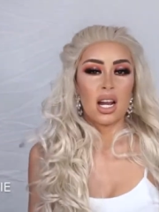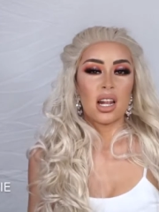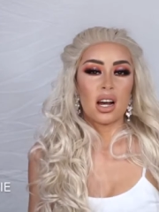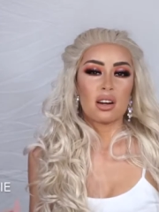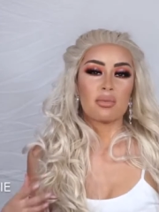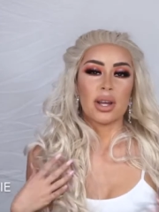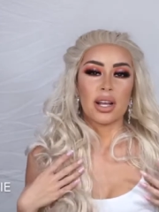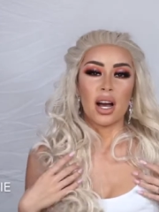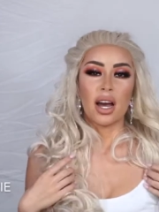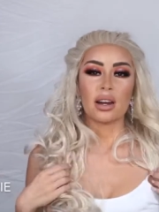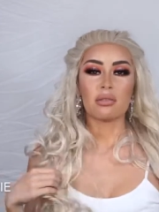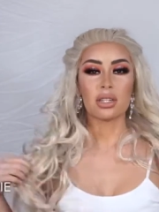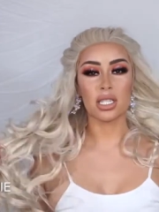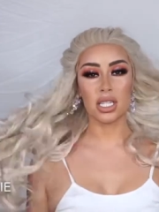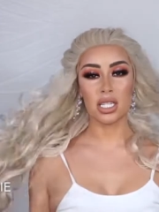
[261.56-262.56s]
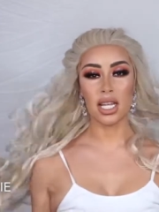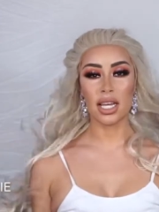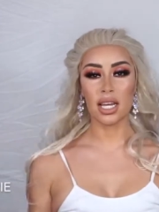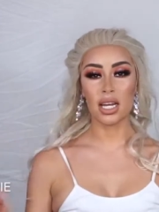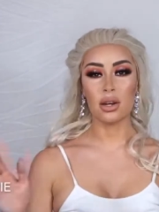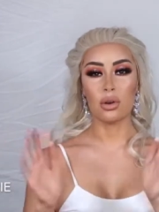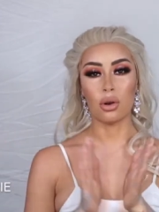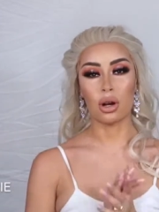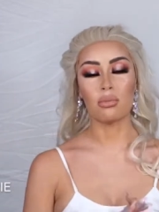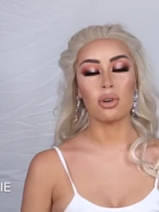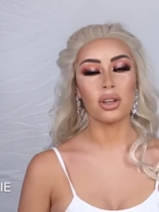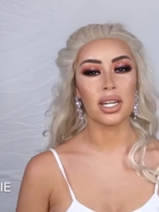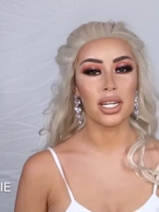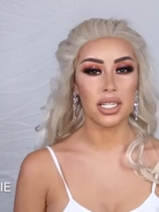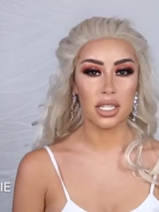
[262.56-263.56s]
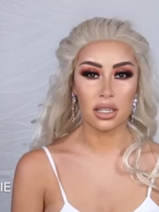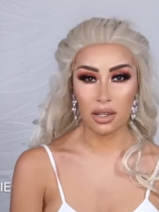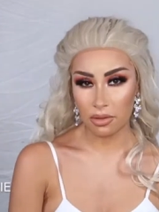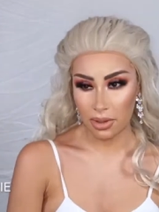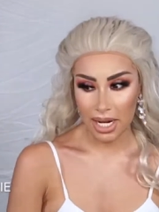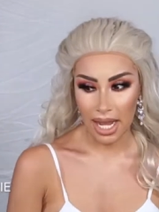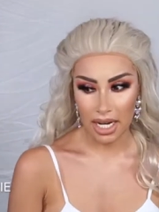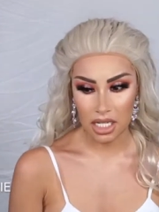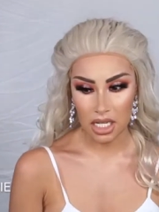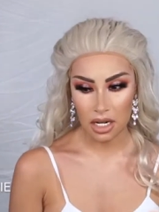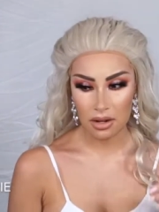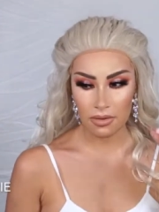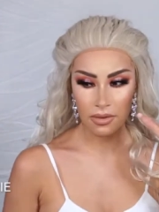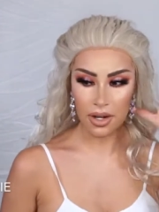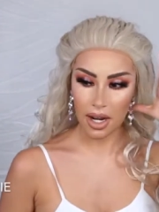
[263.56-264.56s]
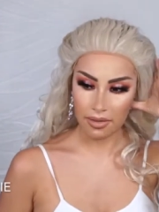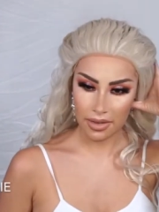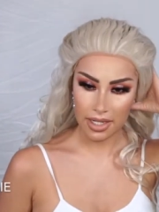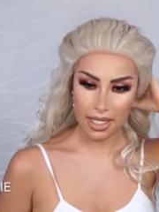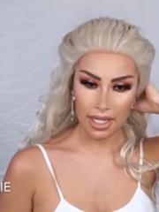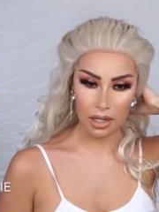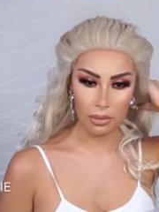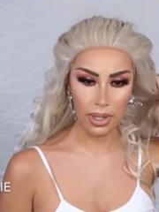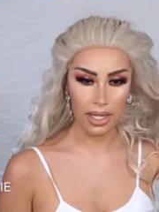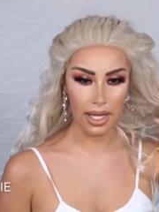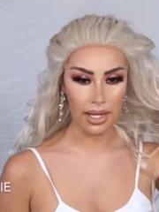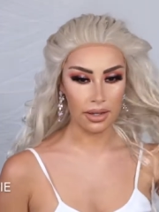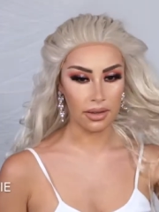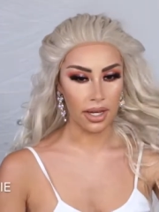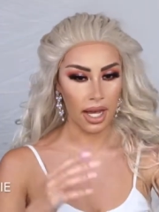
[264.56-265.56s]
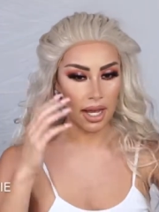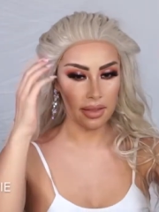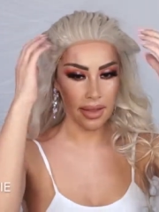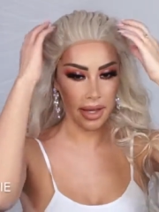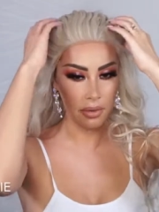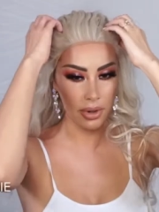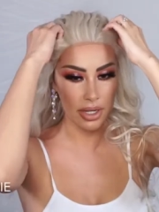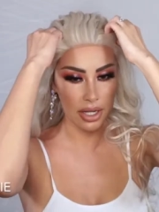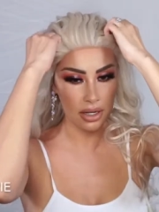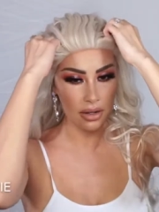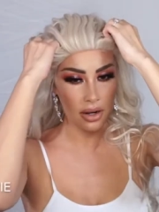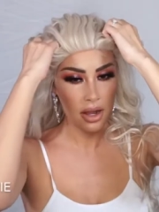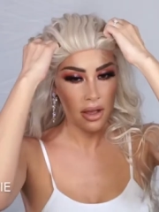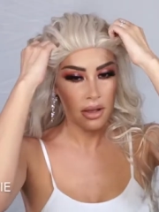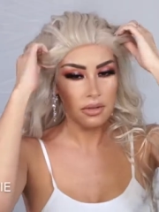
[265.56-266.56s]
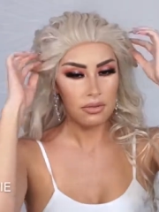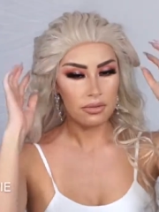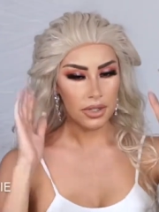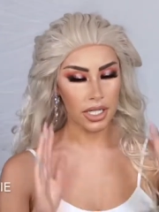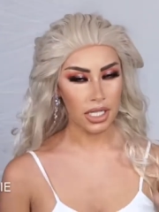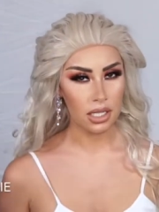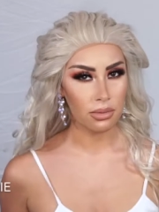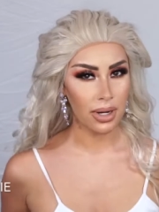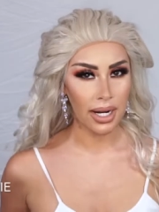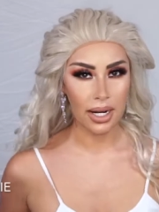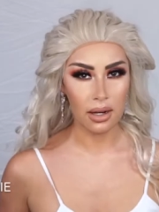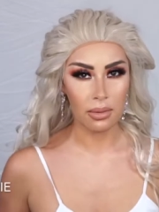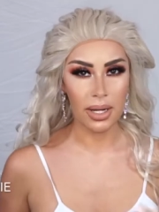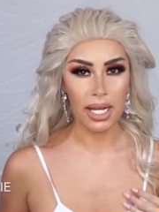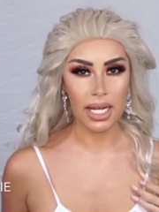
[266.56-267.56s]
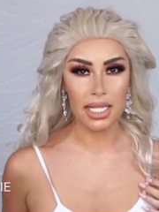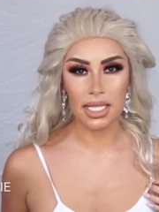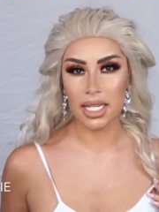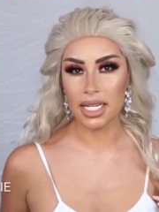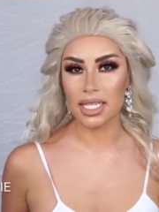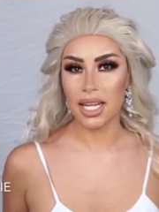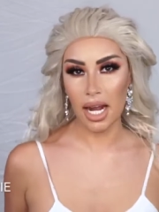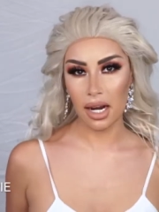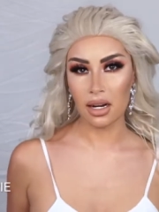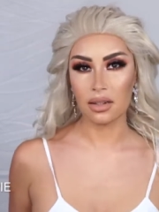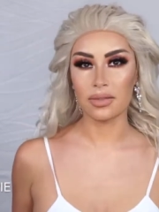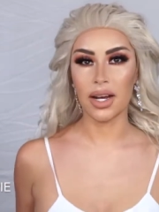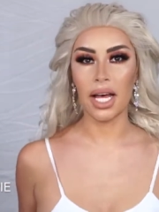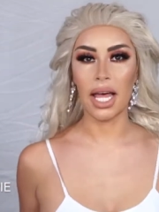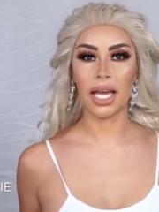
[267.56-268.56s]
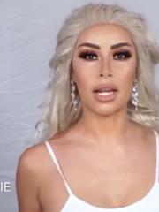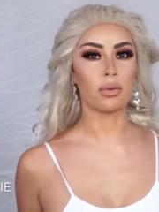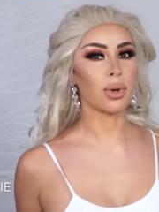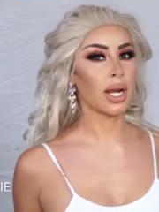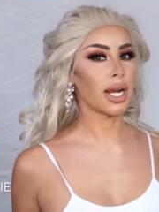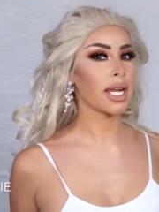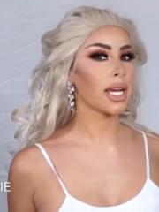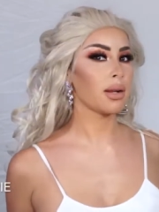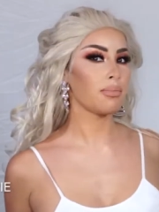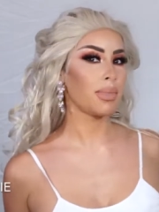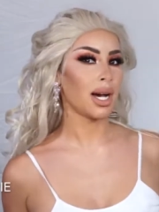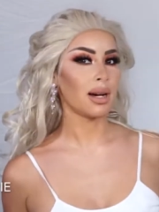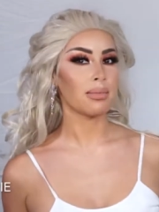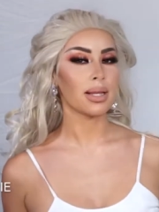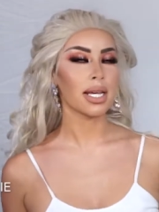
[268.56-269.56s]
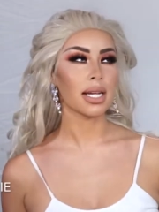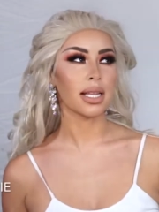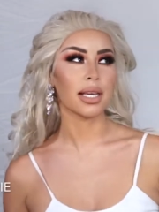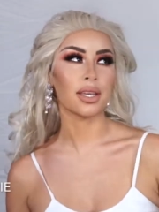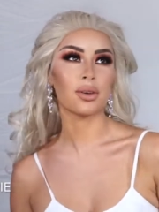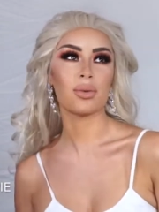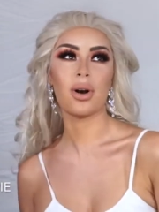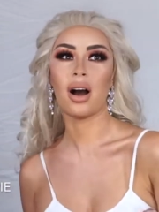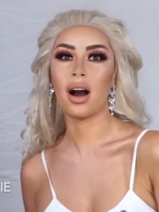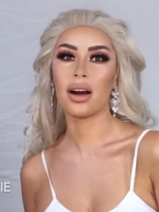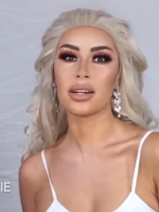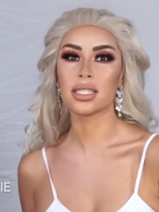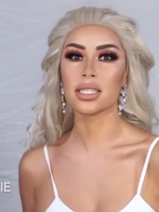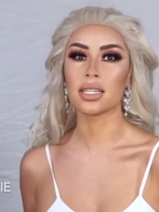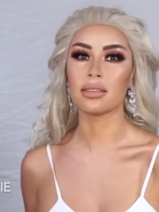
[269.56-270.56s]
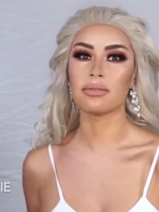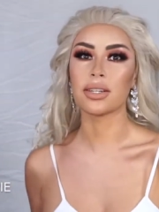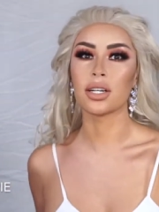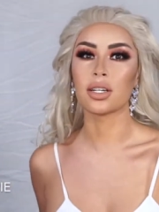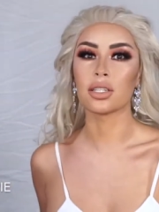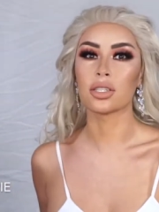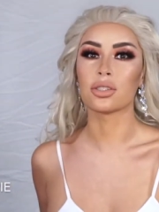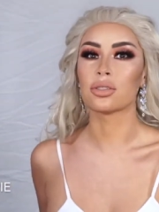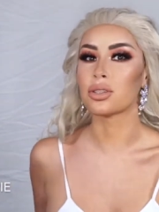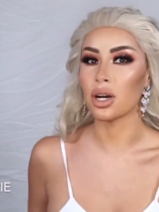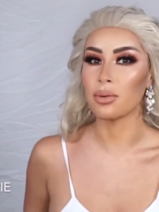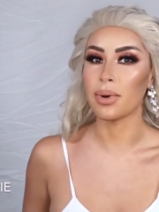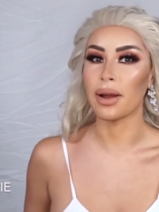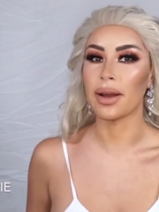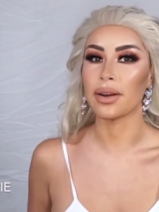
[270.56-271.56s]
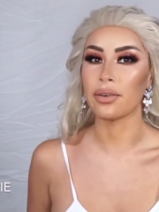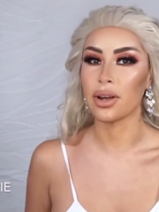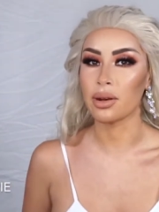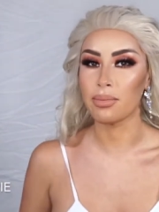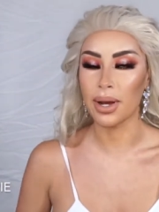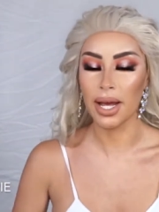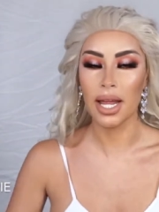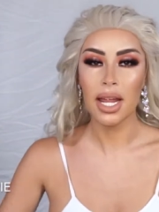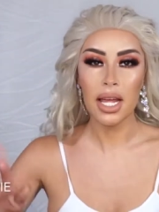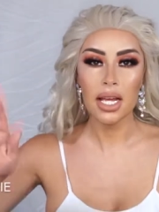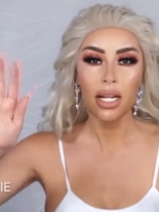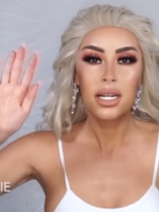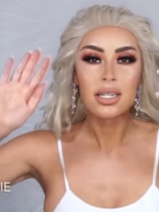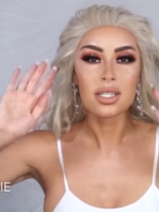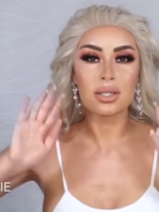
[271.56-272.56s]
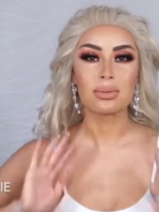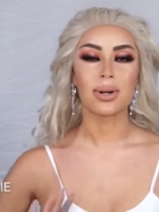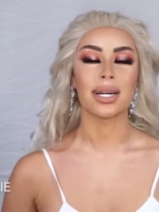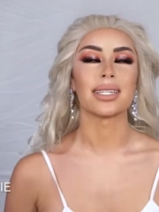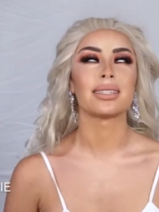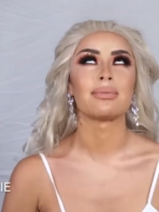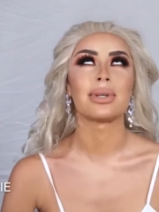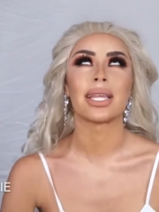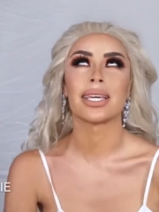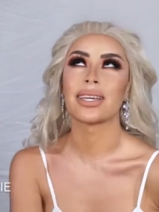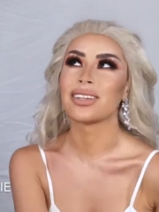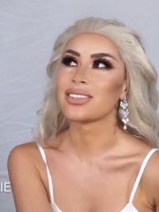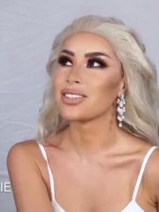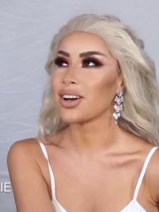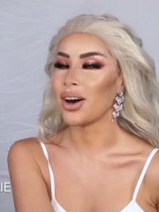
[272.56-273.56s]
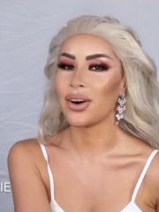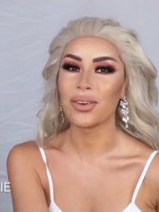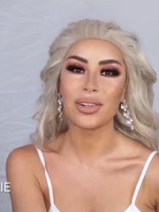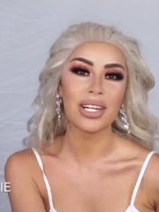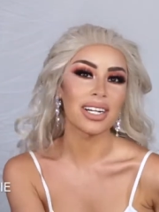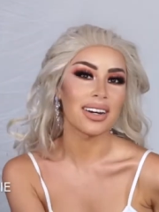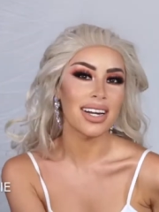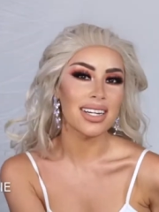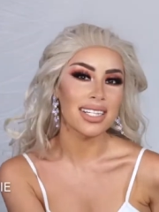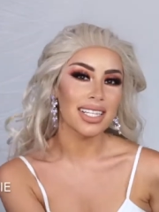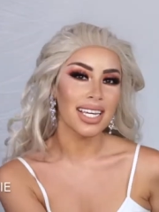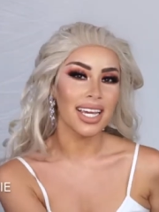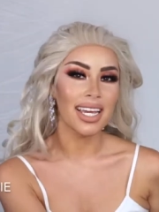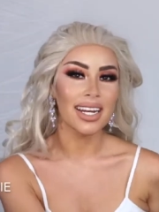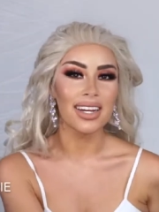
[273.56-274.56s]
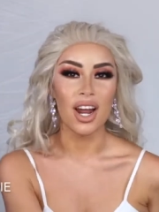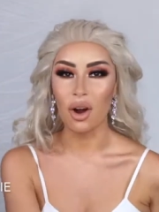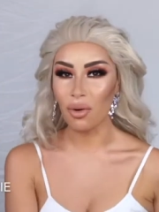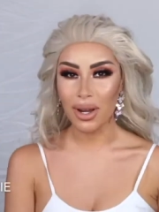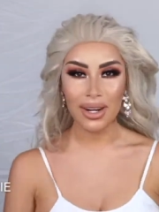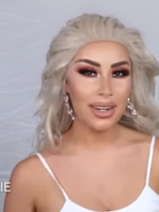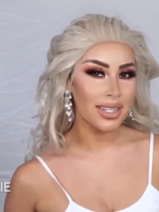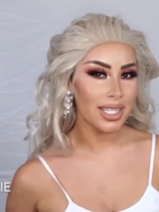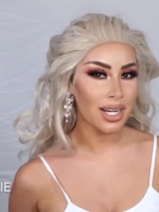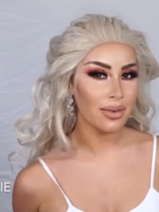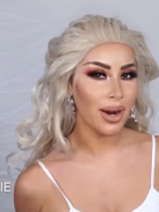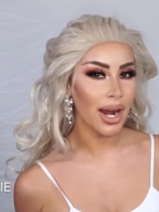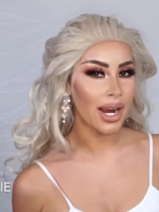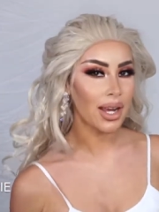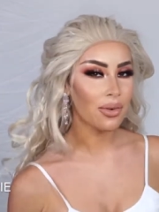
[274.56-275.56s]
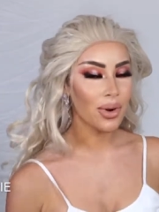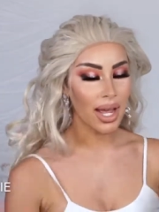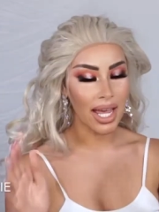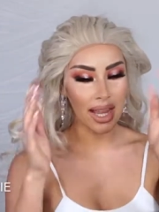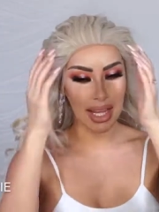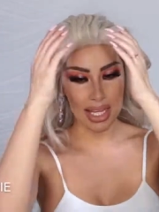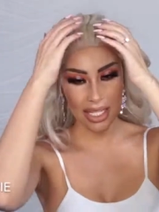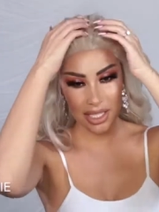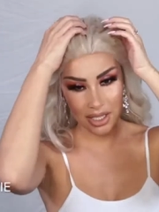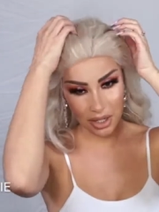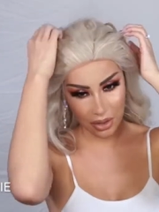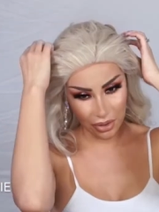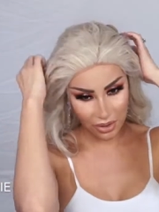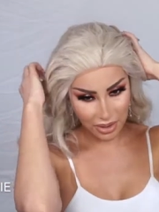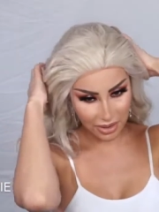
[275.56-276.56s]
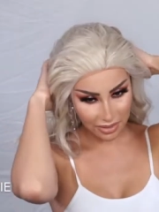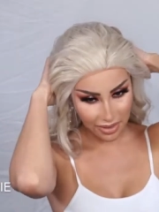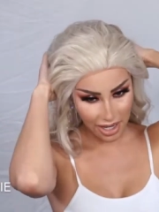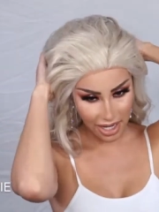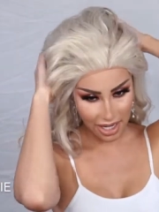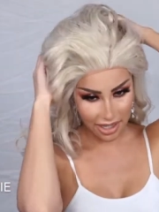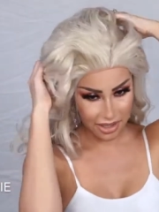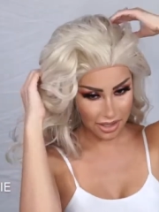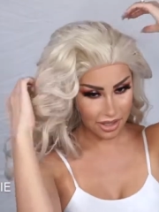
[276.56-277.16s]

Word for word: oh my god. Which is, like, a normal initial reaction for every single wig that you get. Like, when you're first wearing a wig, it's, like, terrifying. And wearing it in public, like, you honestly feel so paranoid. But trust me, like you don't look crazy. No one knows you're wearing a wig. Like it's totally fine.